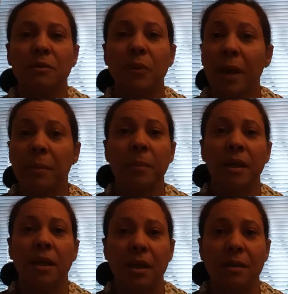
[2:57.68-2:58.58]
to
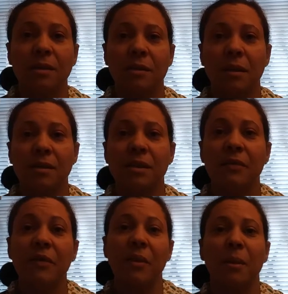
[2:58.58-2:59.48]
everybody is,
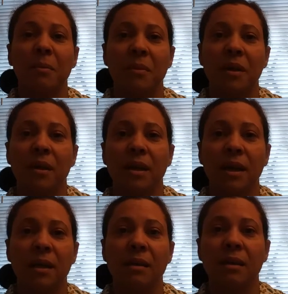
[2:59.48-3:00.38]
except for them.
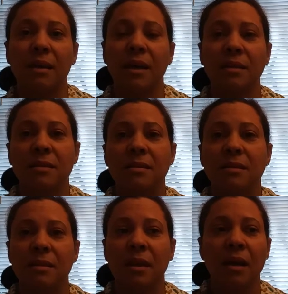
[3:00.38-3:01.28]
And
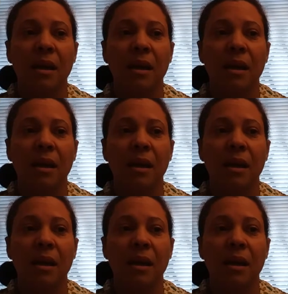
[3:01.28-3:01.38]
that's